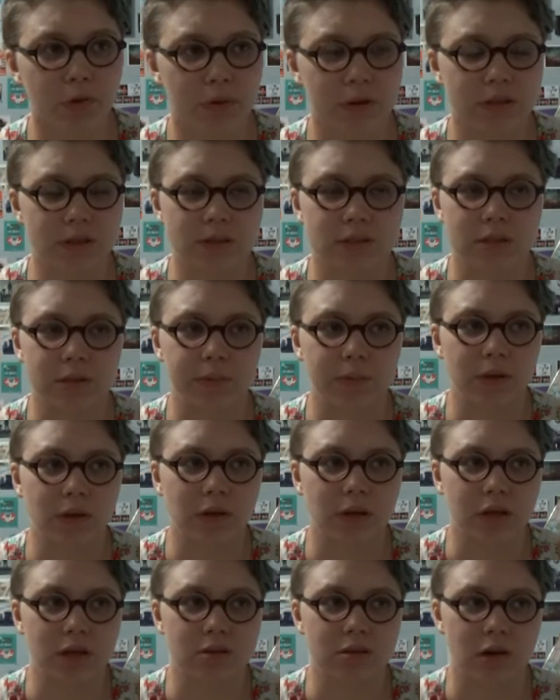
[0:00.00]
with
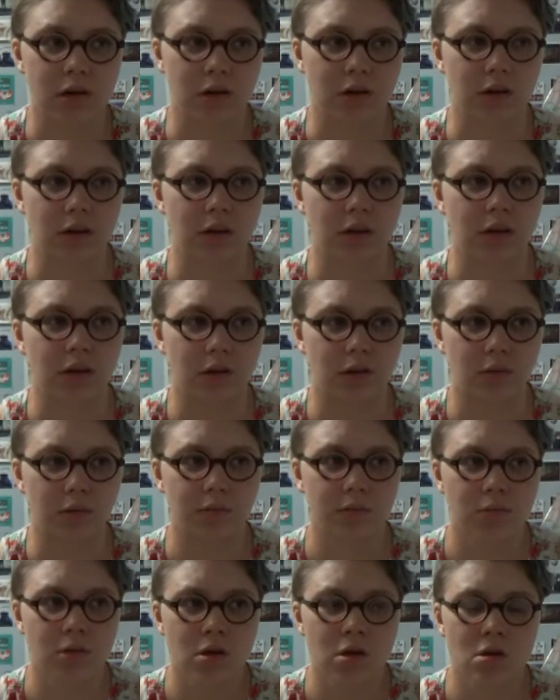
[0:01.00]
disabilities are a
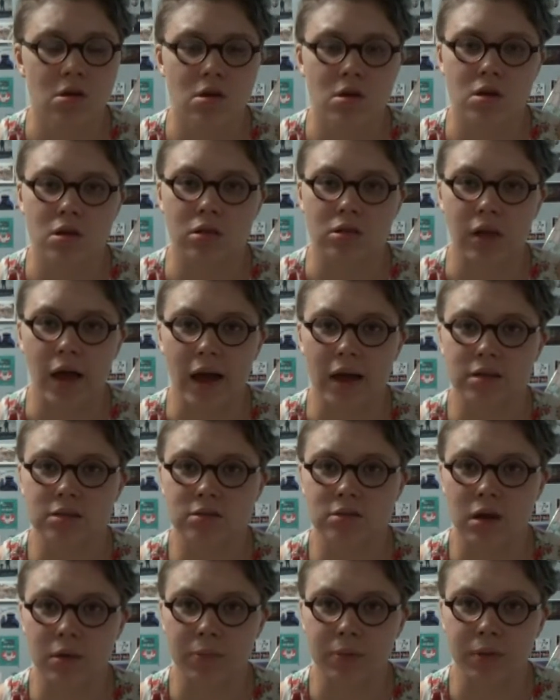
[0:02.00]
little
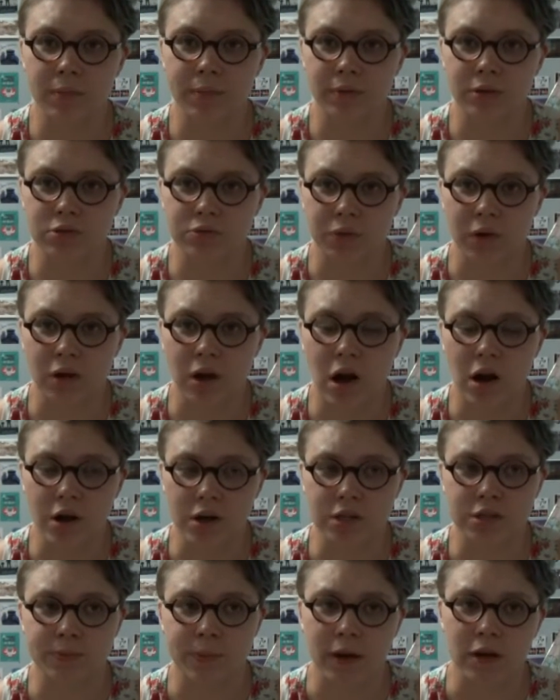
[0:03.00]
less on people's radar,
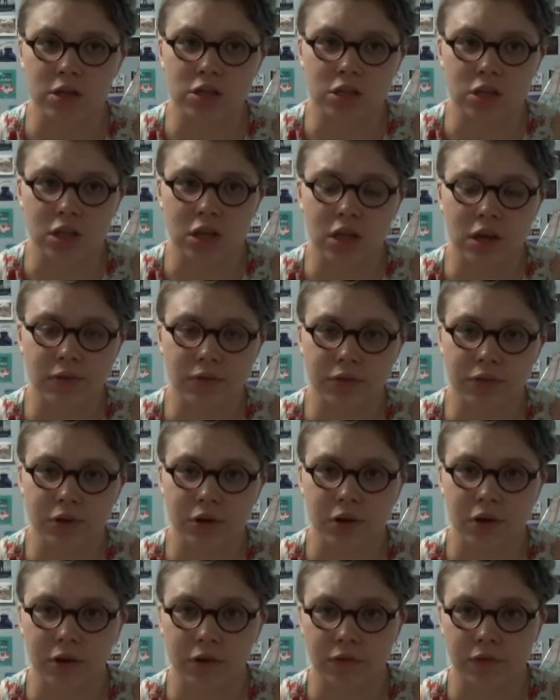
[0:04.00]
especially if
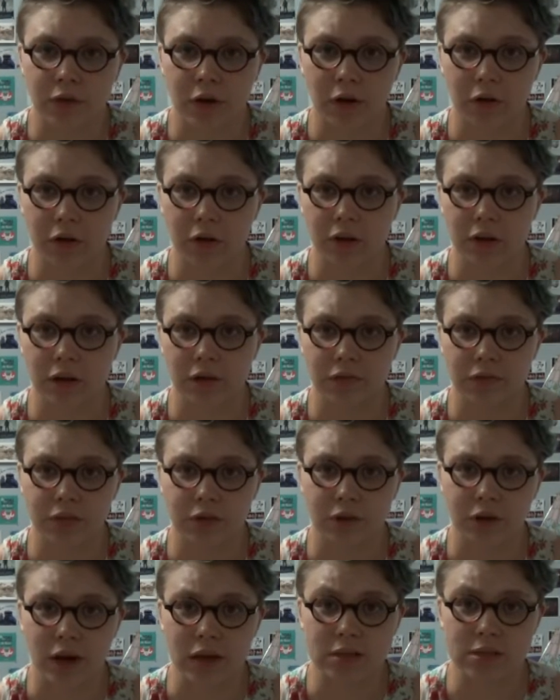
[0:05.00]

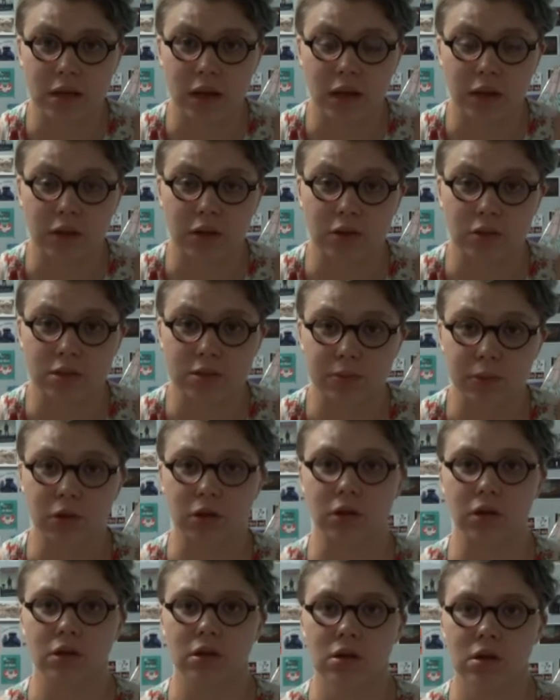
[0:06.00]
they're as
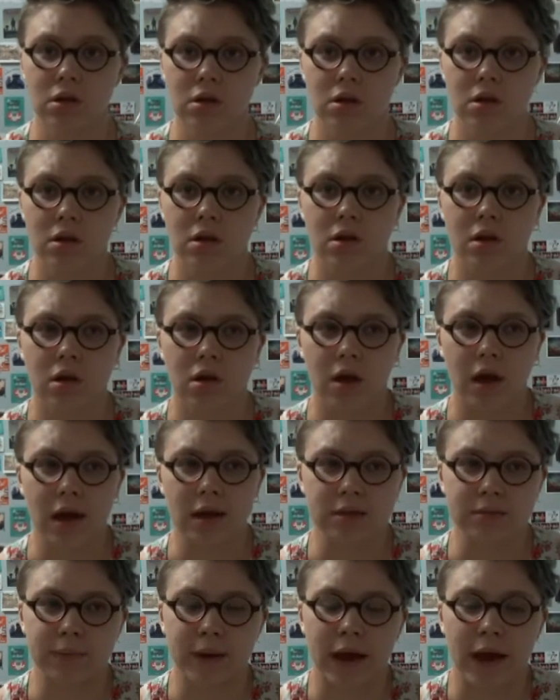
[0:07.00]
unnoticeable
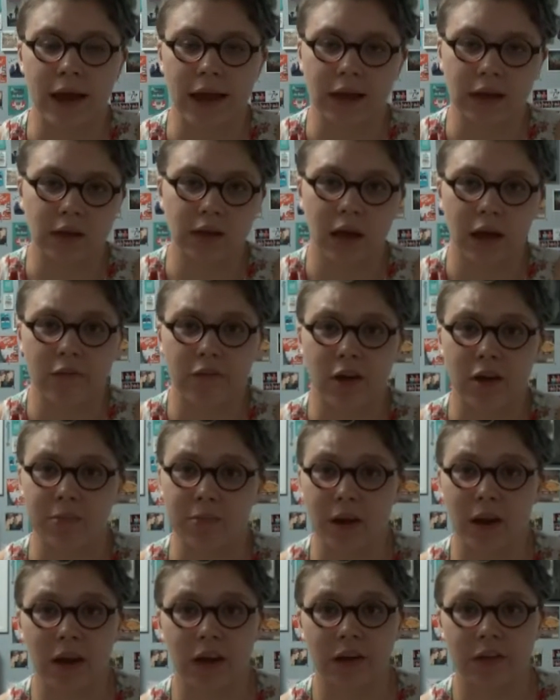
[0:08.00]
as mine. I've had
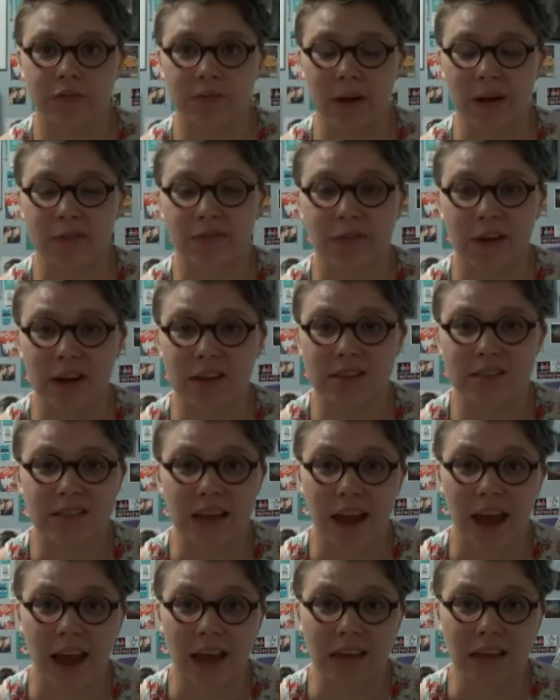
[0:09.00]
many of my friends
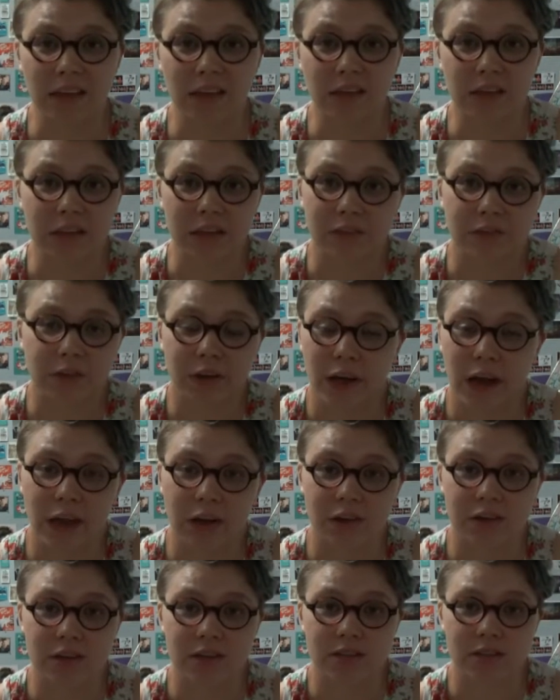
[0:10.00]
say, I literally forget
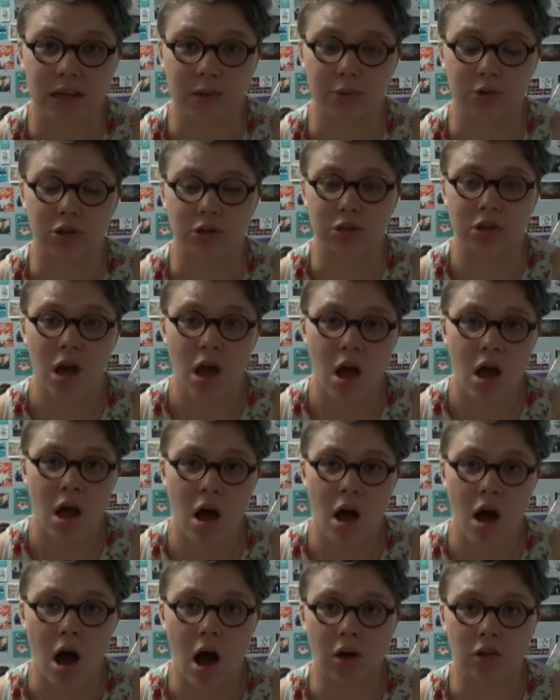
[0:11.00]
you're disabled
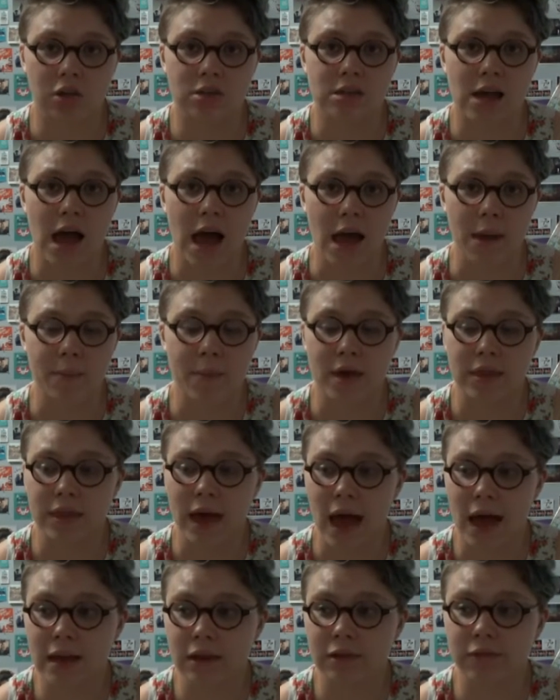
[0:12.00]
all the time, and
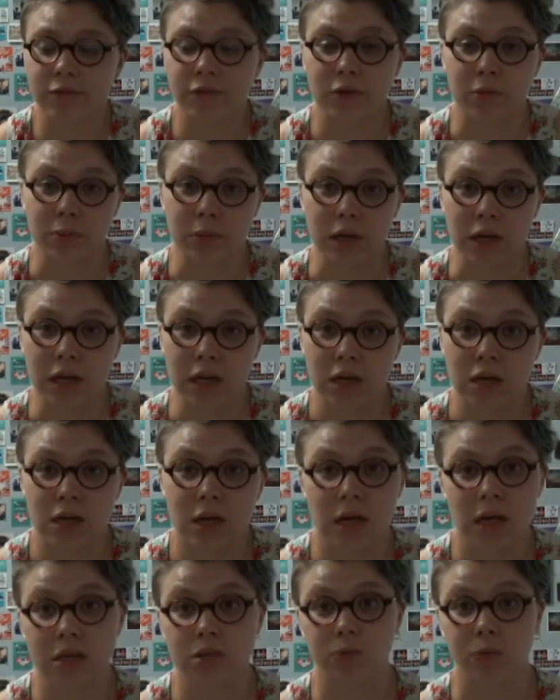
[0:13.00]
that for me
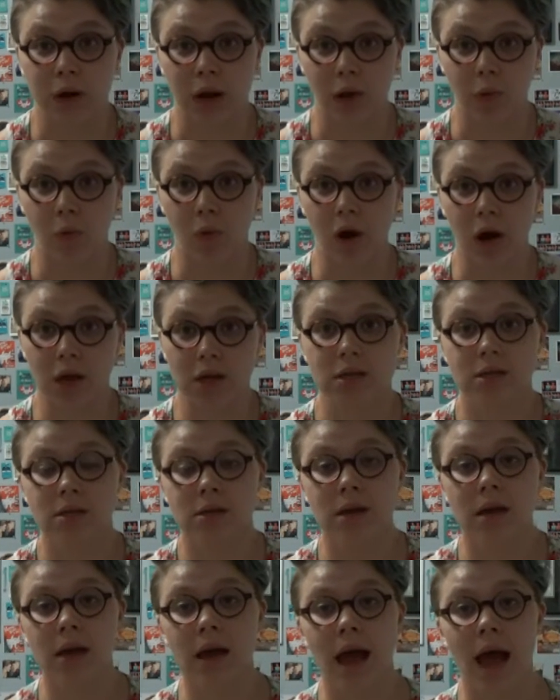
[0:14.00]
is what I want.
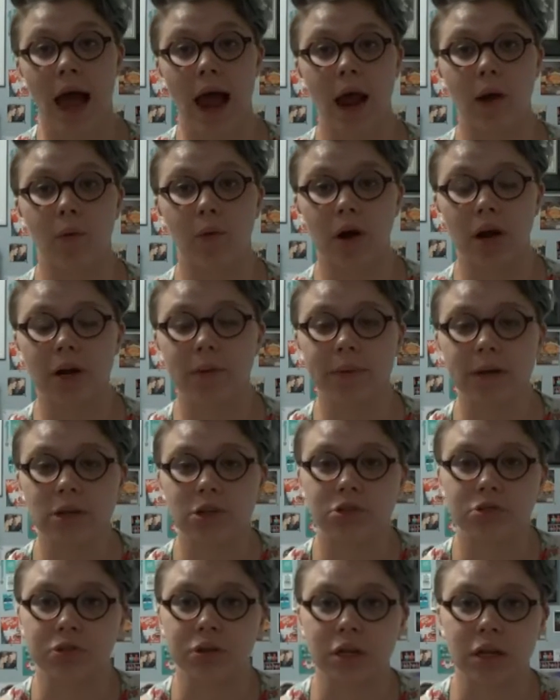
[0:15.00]
I want to be
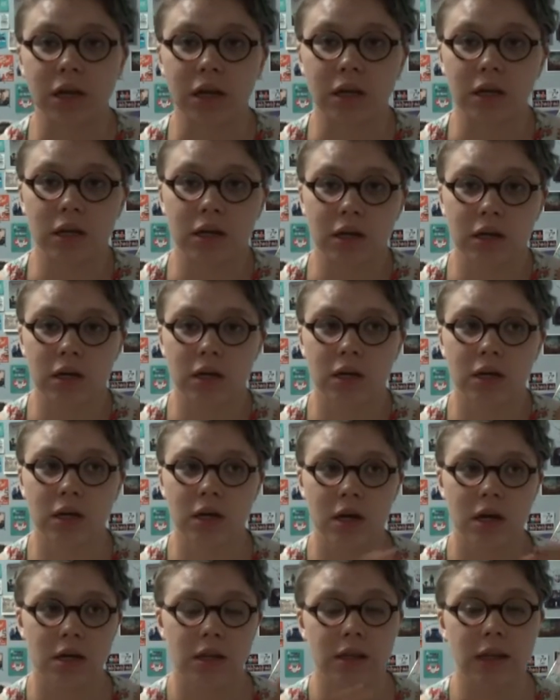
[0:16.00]
treated
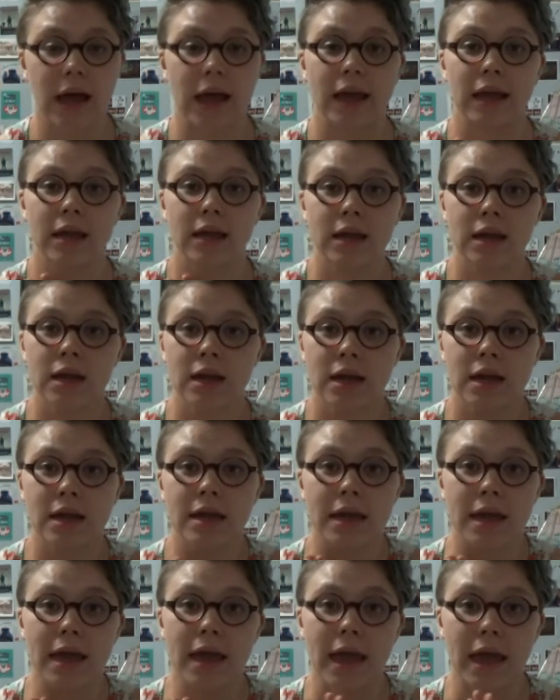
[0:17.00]
like
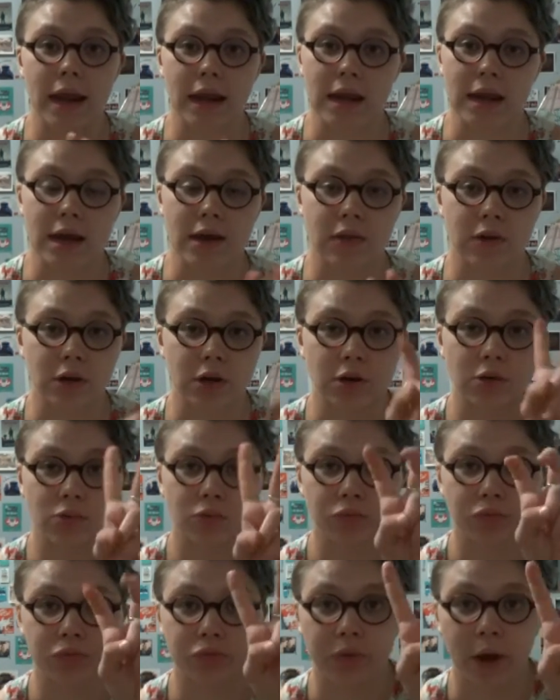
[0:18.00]
any other
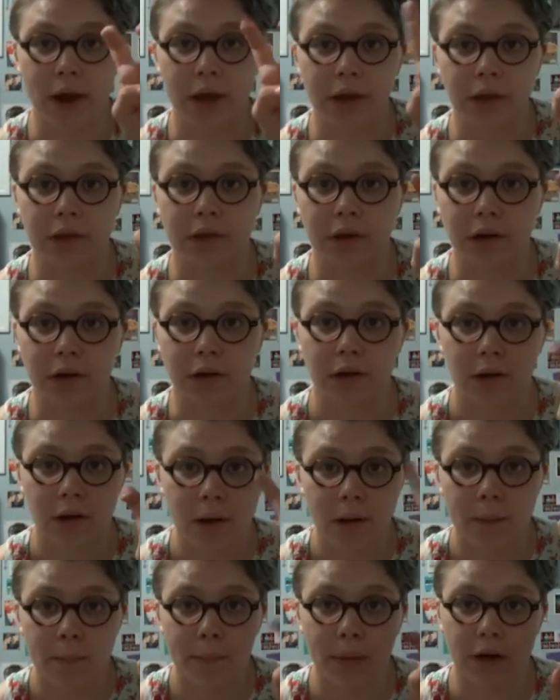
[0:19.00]
regular
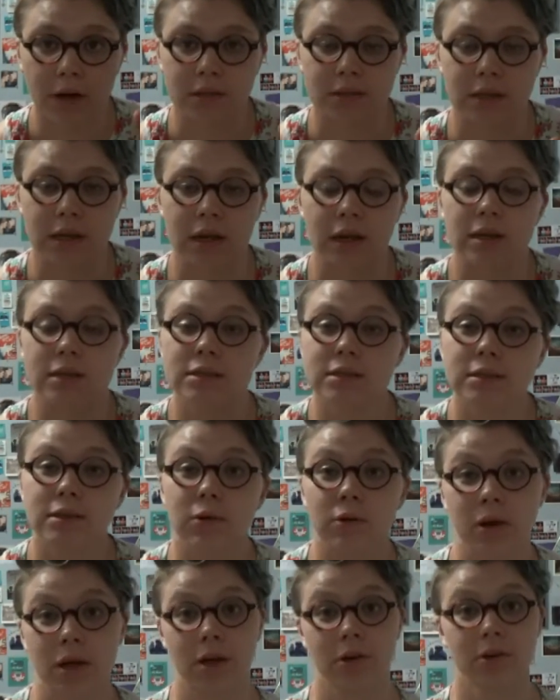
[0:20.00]
person. It's
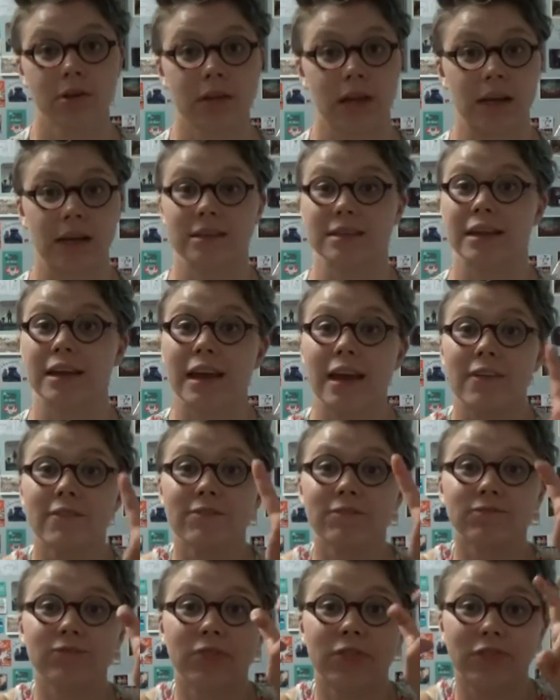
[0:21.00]
so irritating because I can't
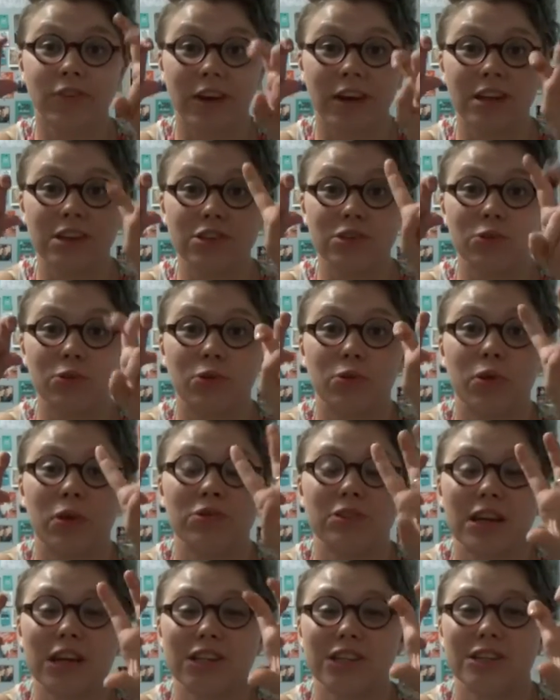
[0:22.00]
freaking do
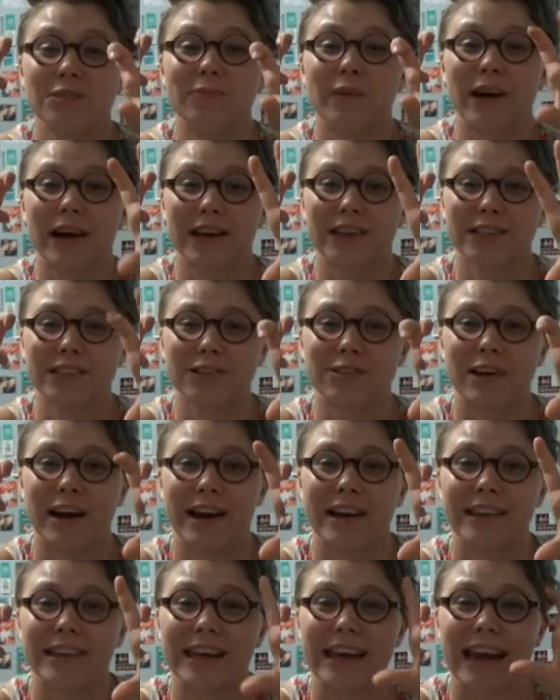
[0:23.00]
quotation marks
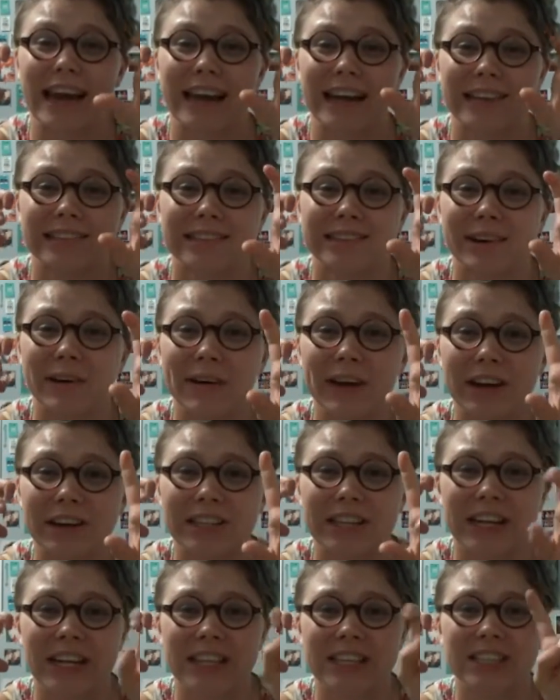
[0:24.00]
correctly, and it's so
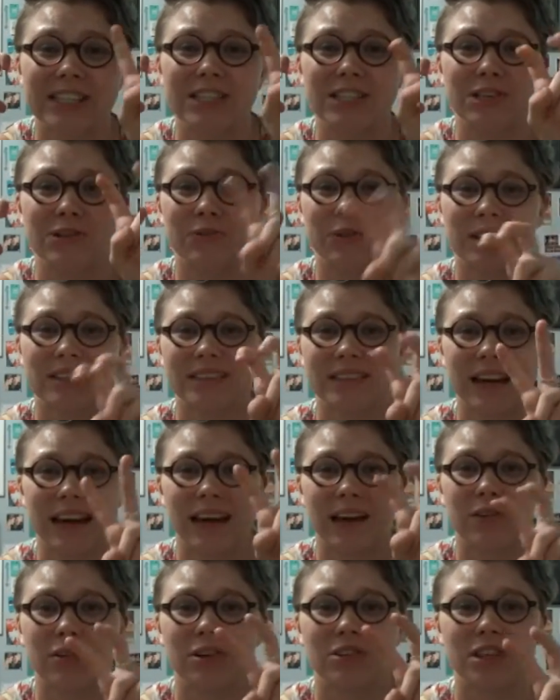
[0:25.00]
irritating to do
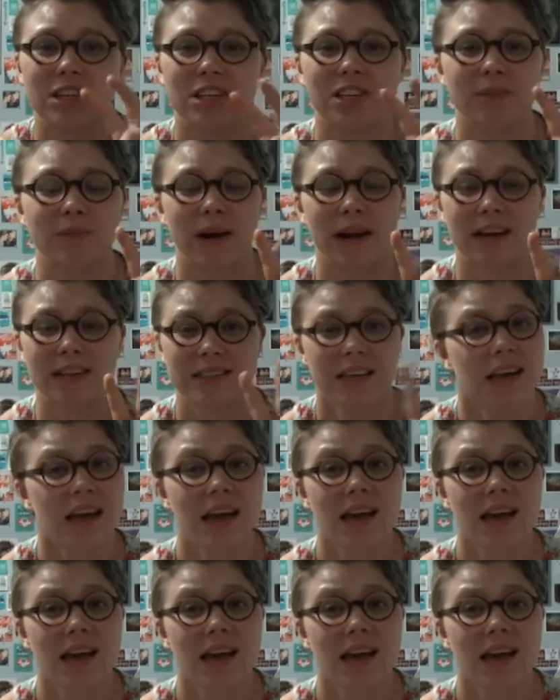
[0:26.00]
one-sided quotation marks.